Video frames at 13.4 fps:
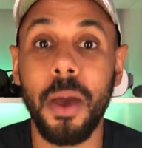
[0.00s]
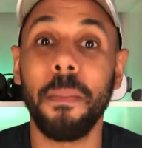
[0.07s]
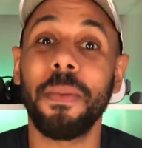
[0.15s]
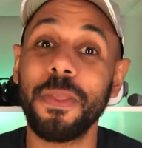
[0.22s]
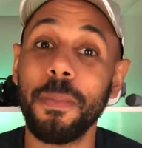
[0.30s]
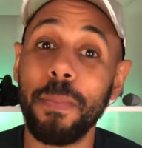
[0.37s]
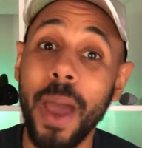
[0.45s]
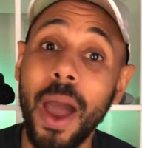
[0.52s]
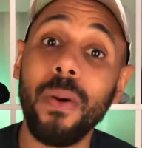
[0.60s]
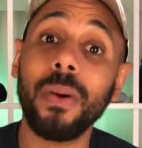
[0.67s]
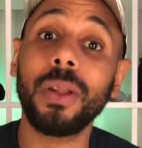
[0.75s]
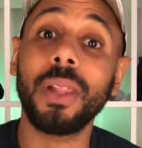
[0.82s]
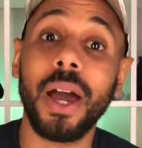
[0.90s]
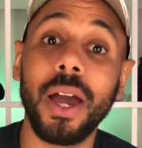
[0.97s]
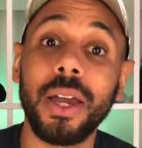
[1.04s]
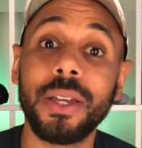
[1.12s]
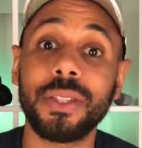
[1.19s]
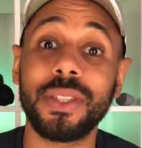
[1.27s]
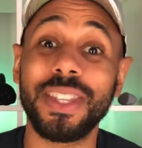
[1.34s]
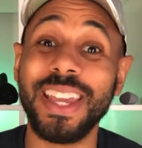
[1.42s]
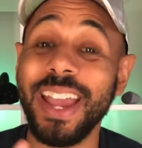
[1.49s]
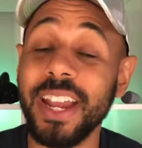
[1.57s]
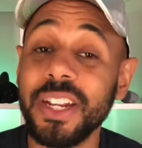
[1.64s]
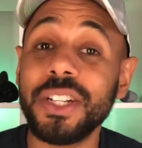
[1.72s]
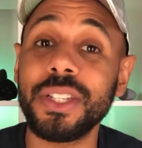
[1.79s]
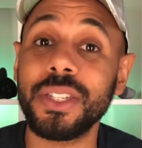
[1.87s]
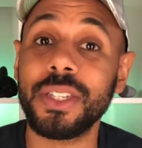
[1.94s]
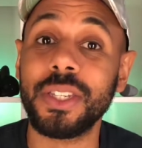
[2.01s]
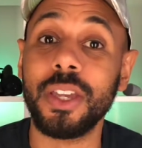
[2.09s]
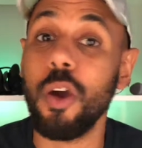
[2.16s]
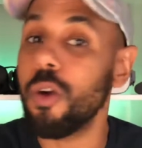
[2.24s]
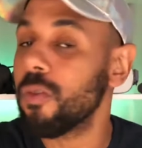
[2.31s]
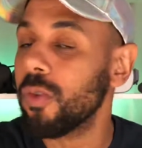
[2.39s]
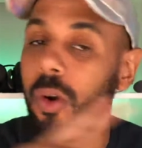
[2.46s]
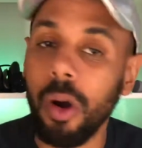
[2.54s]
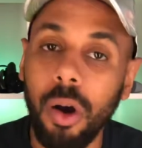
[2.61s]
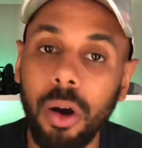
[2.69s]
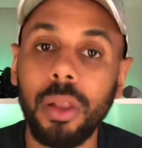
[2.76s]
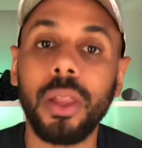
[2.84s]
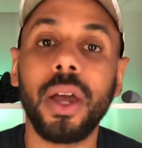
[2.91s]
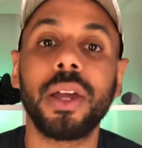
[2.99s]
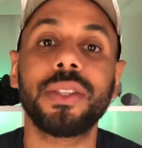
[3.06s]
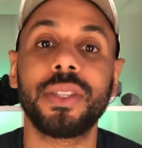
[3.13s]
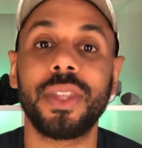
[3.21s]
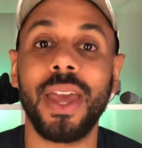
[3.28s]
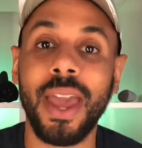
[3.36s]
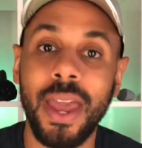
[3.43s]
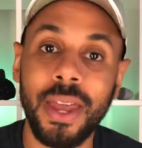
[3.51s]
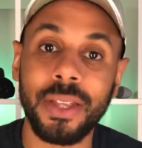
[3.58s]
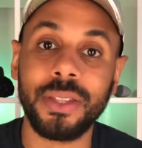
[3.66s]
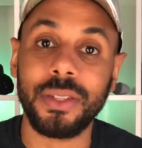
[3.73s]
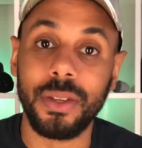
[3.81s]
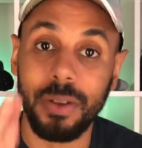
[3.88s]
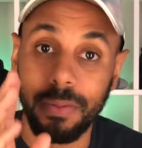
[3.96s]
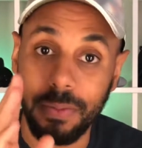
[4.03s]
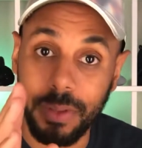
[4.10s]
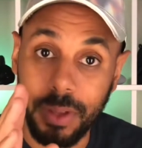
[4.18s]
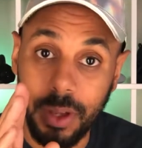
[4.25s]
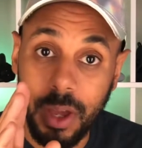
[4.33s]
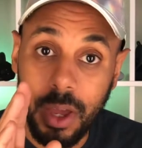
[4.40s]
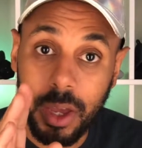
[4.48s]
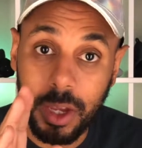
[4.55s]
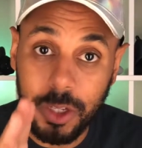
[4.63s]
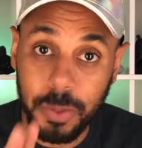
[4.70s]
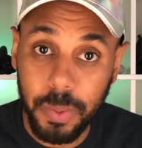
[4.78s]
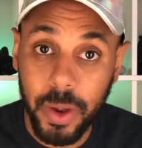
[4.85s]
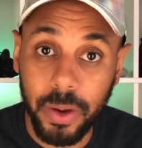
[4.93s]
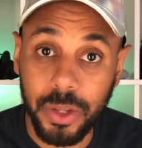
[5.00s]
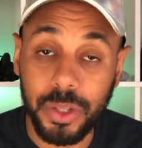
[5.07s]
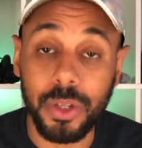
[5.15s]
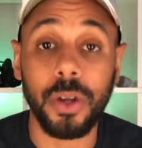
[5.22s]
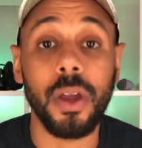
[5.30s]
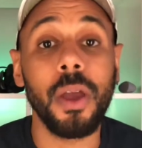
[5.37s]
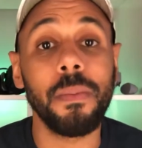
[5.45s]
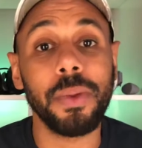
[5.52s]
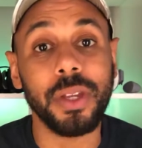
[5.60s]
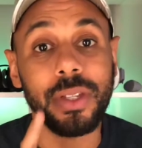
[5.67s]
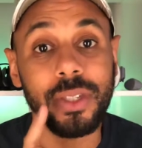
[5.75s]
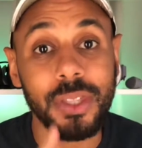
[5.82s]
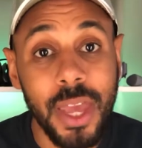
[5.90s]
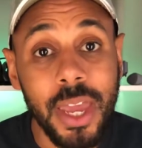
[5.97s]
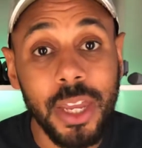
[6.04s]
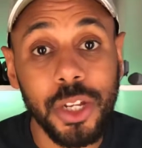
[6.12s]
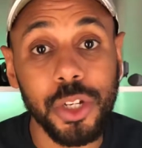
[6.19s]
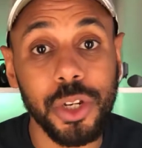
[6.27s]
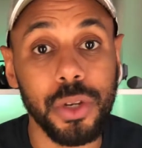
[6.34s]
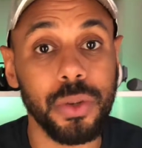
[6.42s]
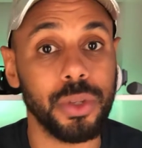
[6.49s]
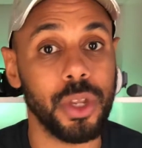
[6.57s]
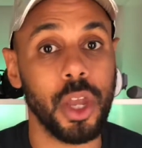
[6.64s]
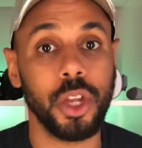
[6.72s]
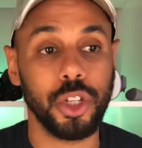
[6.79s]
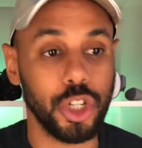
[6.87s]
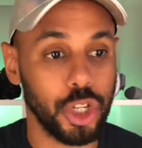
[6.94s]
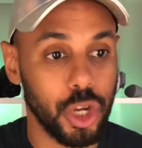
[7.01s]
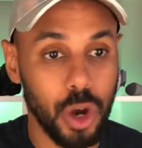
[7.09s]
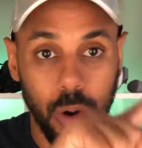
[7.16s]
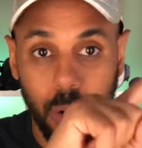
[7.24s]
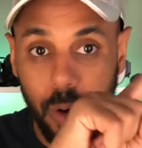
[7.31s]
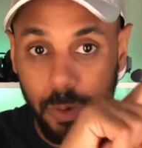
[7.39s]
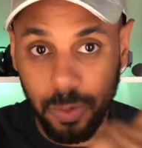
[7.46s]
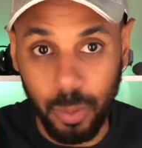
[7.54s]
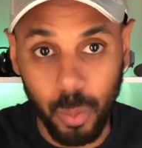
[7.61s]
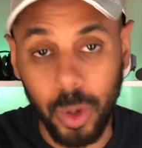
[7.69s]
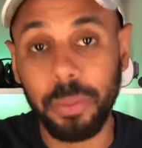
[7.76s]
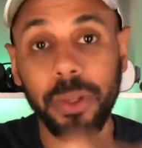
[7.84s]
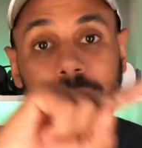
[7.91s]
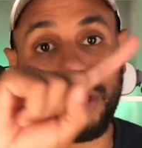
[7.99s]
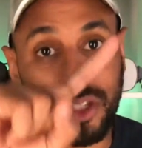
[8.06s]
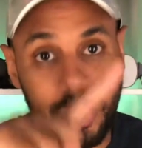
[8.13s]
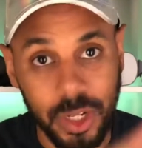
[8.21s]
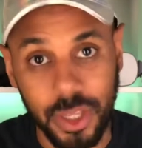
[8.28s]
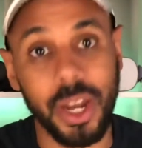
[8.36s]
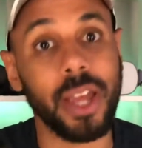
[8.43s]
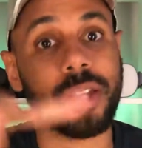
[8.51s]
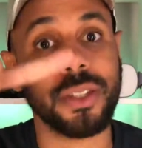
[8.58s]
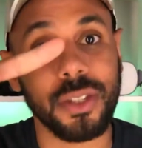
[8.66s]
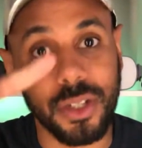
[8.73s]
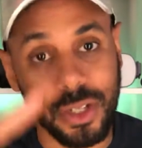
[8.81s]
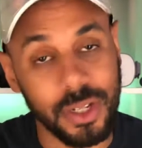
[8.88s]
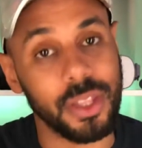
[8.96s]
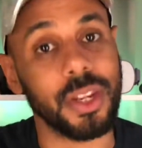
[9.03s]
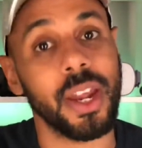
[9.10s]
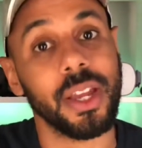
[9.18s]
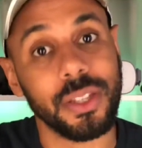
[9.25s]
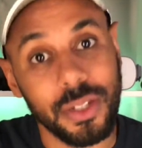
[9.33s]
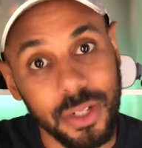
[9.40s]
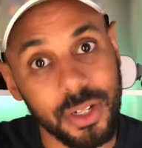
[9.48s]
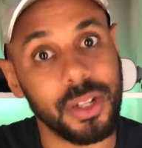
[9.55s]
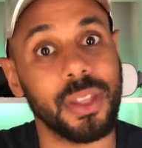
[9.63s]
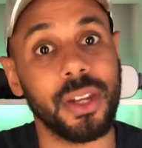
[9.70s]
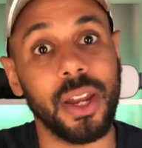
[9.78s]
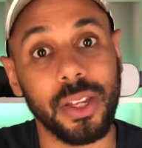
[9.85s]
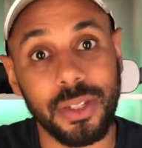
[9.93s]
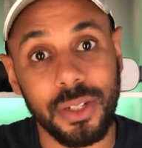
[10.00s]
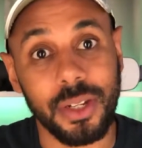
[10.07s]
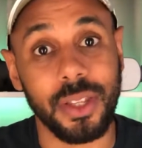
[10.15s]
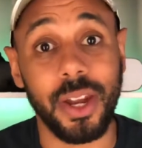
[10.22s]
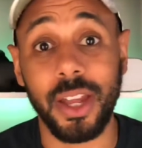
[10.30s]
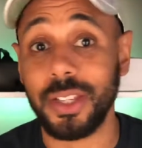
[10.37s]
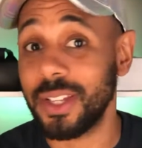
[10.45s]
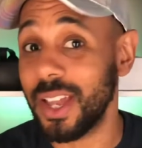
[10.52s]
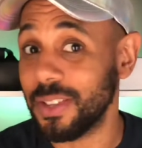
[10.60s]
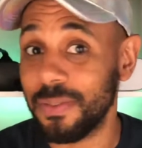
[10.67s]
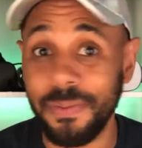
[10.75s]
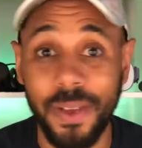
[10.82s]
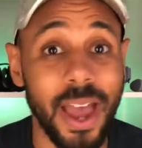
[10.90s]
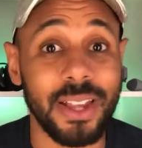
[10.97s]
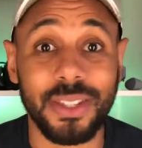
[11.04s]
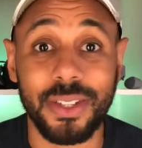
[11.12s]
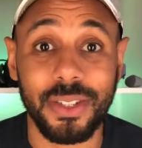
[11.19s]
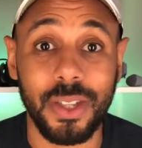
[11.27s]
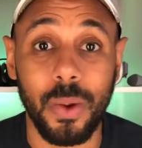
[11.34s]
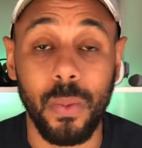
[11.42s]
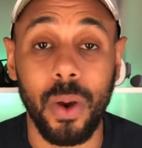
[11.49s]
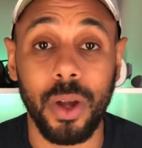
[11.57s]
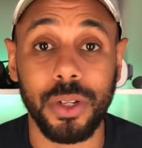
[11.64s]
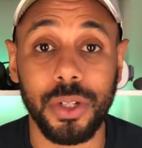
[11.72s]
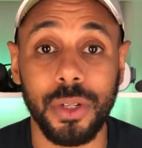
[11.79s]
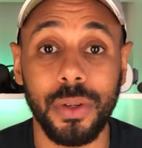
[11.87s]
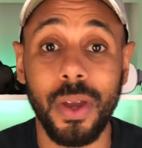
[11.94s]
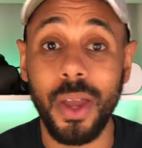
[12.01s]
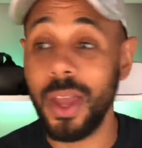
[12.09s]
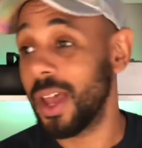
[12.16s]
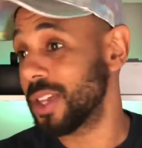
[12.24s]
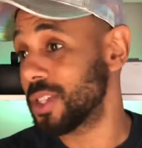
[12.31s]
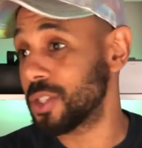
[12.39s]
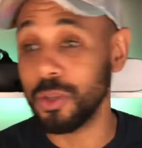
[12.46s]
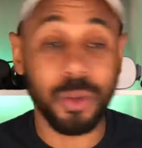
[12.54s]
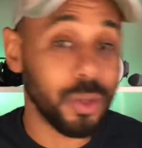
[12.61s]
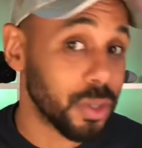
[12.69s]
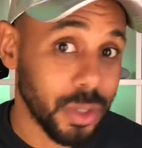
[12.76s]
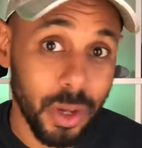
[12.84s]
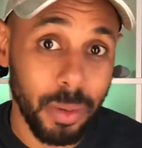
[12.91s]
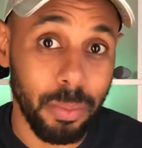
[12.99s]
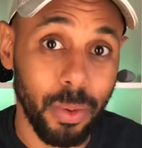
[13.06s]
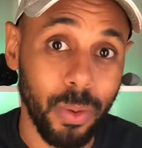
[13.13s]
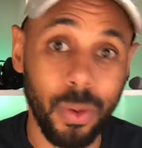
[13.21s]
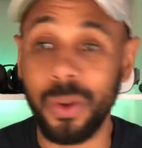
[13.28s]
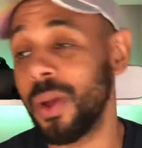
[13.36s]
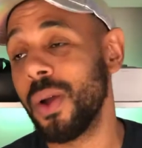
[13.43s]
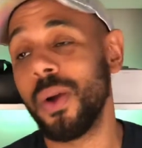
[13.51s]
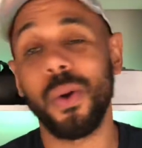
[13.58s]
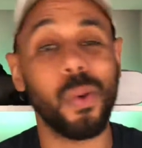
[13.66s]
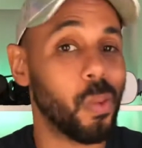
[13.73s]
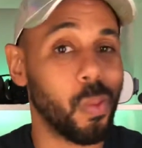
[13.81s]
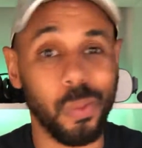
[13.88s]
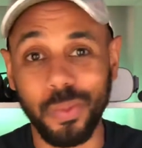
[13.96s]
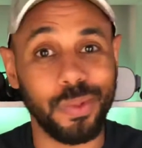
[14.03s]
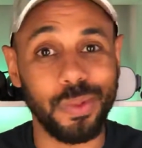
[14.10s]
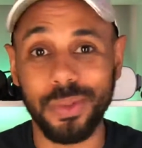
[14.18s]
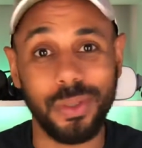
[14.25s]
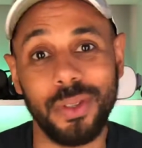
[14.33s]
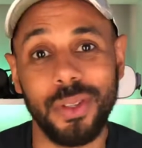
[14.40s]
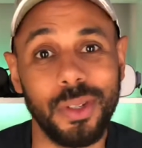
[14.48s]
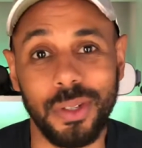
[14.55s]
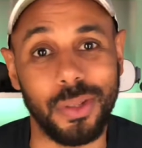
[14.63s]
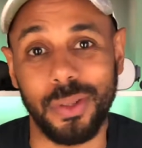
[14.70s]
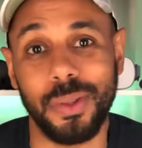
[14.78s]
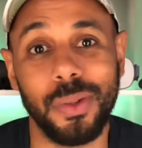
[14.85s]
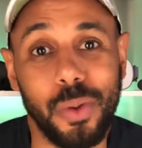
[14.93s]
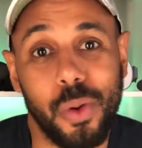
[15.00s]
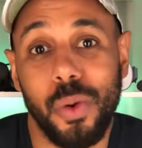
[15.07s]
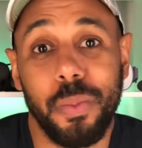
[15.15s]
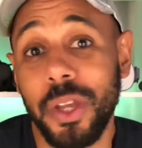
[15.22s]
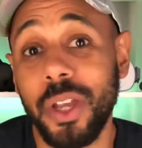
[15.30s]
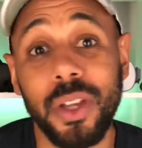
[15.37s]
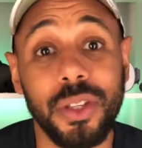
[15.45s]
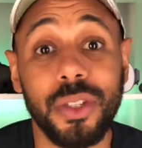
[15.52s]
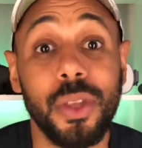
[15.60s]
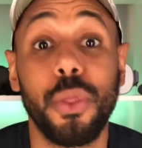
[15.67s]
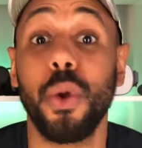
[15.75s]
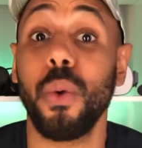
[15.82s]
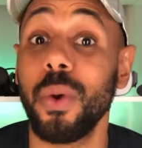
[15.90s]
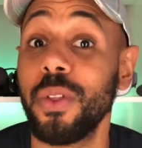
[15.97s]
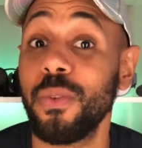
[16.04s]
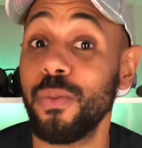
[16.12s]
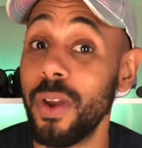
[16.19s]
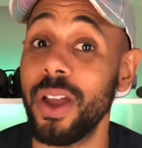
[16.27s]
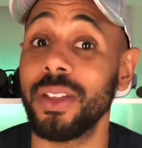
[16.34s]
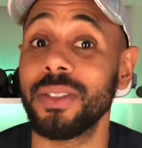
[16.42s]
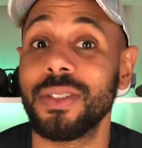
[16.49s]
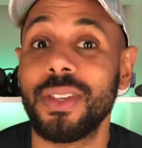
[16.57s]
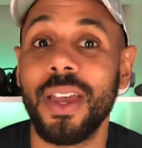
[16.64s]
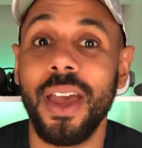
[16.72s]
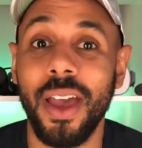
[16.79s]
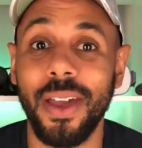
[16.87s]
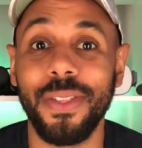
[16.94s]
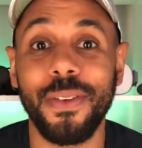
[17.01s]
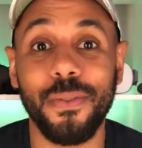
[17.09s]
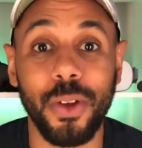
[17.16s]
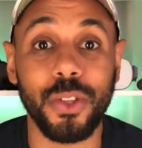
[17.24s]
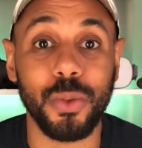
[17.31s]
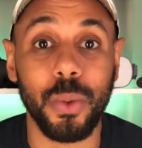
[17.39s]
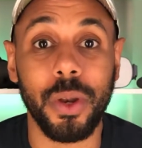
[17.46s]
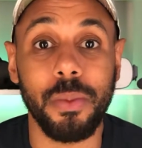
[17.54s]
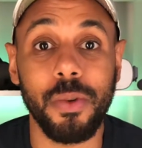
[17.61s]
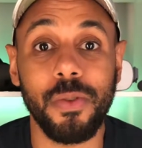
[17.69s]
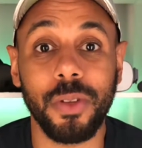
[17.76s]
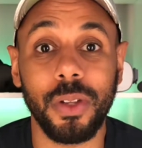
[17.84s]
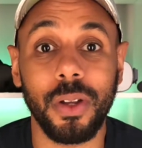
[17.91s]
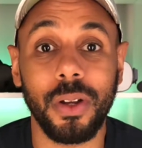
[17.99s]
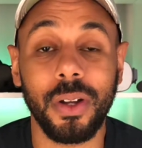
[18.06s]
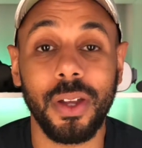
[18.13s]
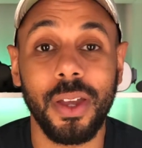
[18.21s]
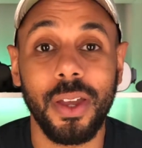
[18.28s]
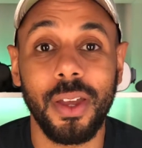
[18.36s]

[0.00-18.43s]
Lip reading: But the agency overall lies in the hands of the experiencer, because they can choose to go from one place to the next, to the next, to the next, to the next, as fast as they want to, as soon as they're bored, or or because they're with friends and the friends want to move along.